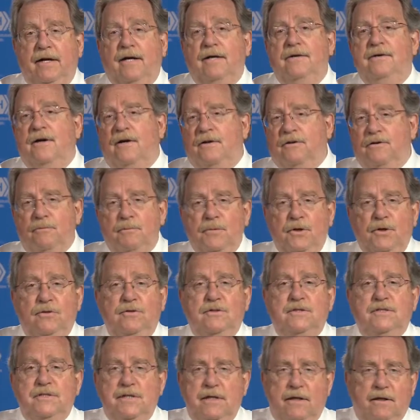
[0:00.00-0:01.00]
another
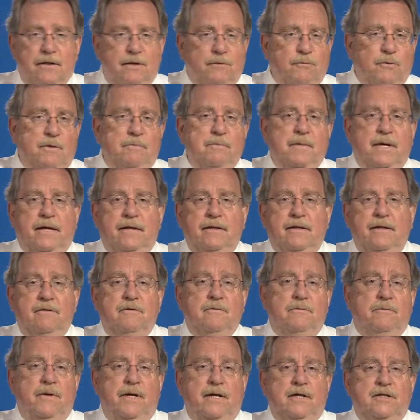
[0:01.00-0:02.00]
mutant still that we made
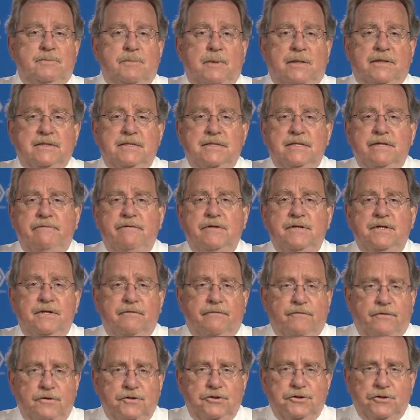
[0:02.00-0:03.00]
that expresses even
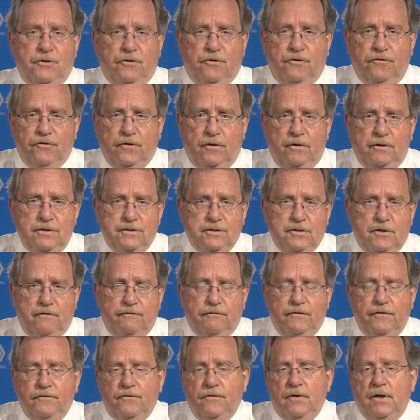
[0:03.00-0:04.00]
different sugars on its
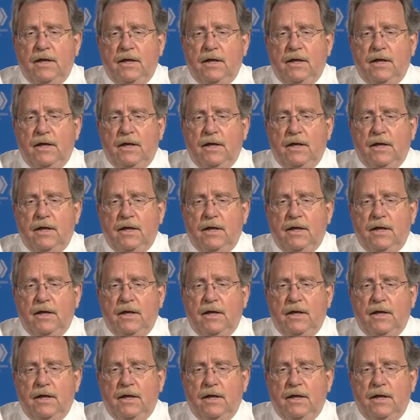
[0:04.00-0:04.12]
surface.